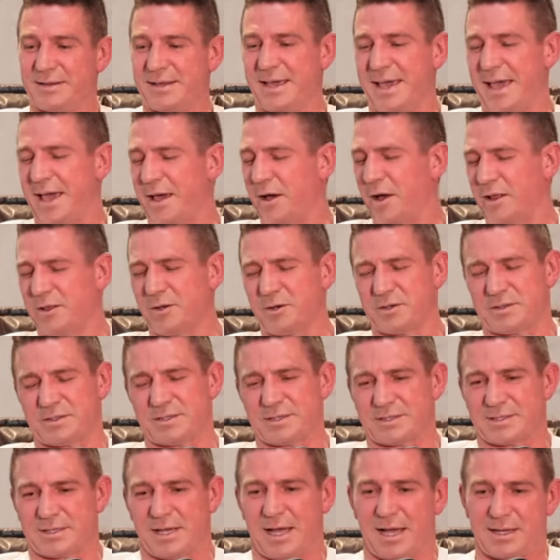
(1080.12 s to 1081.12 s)
But yeah, I looked
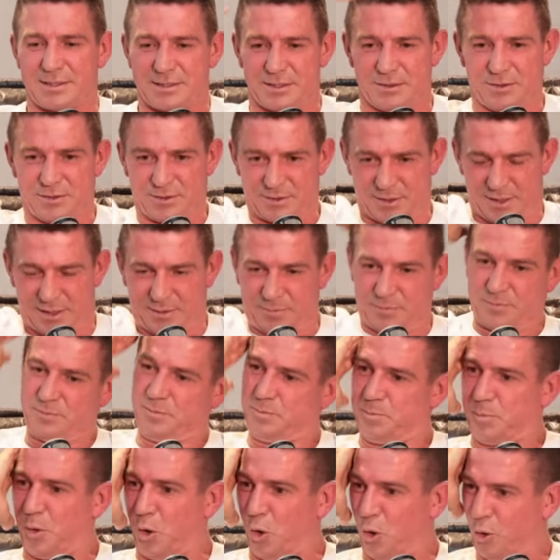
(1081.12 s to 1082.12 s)
disgusting. I was like
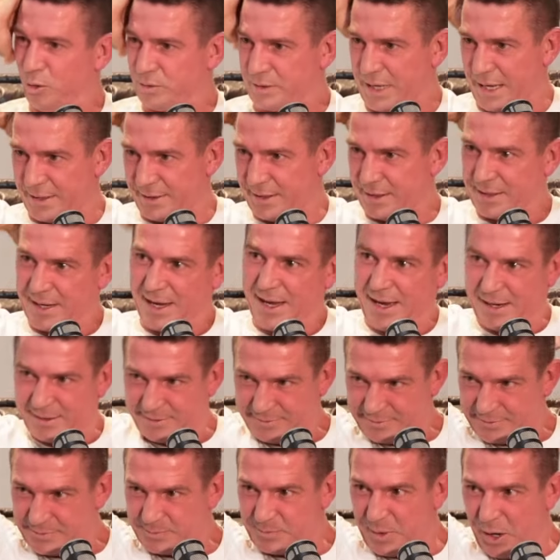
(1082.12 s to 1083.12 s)
bald, undercut,
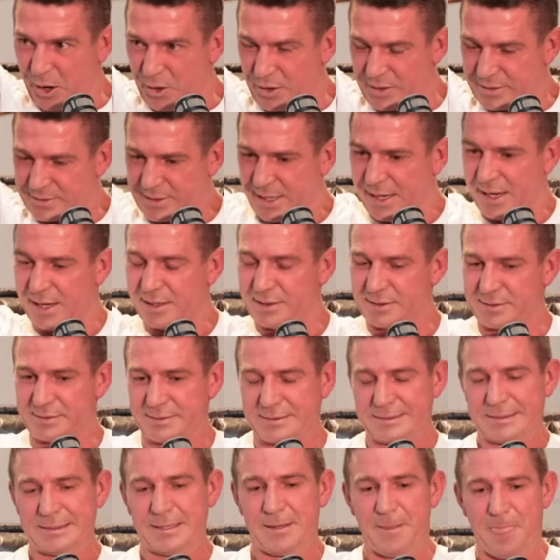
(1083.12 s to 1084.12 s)
ponytail,
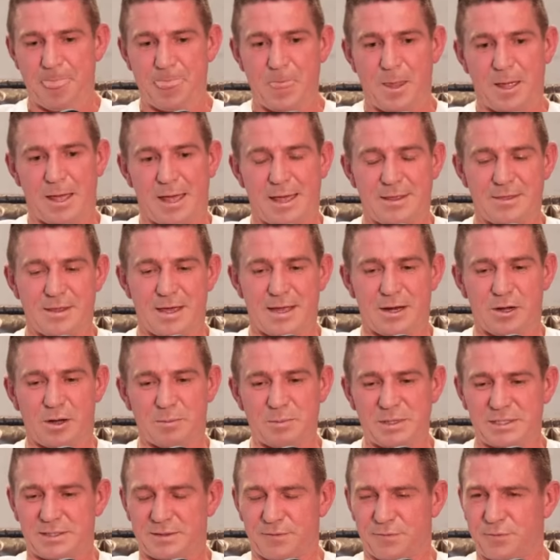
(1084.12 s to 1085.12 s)
and then I
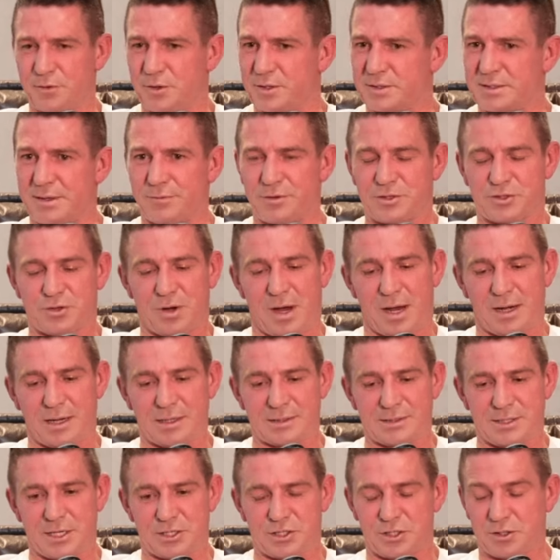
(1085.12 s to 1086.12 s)
missed the first ever
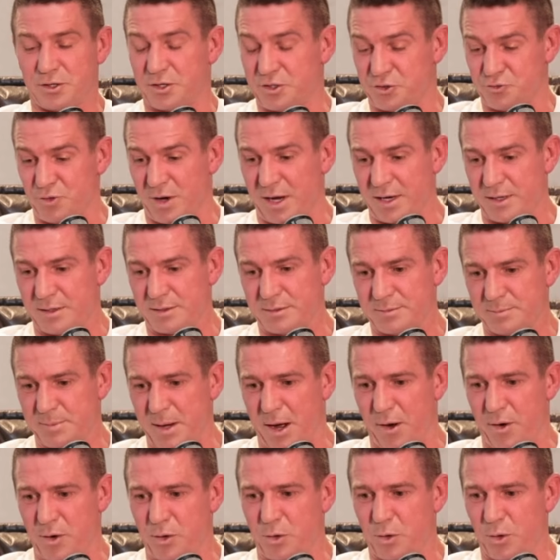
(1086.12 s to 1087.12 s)
training session. Got drunk.
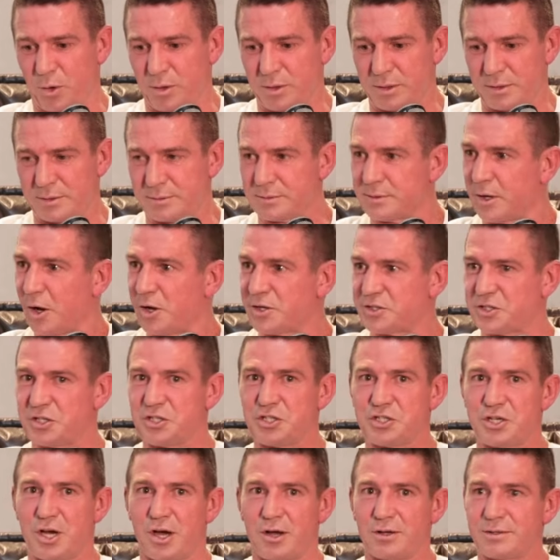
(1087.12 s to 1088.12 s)
Barry Hall and
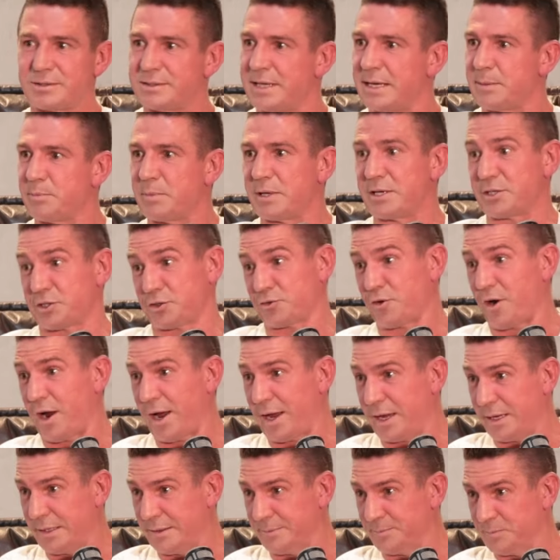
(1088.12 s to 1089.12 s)
Austin Jones led me
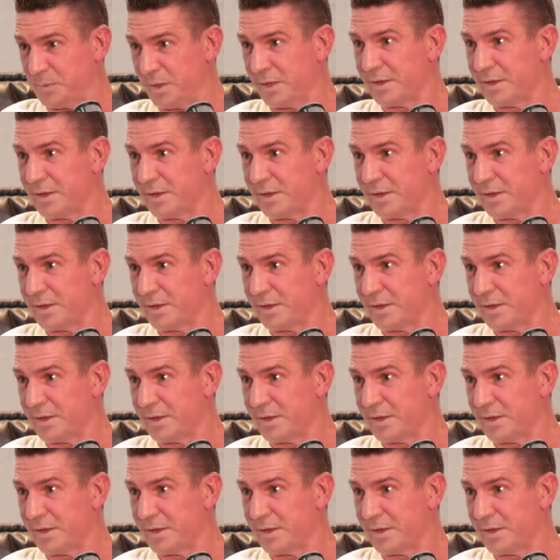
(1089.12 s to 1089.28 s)
astray.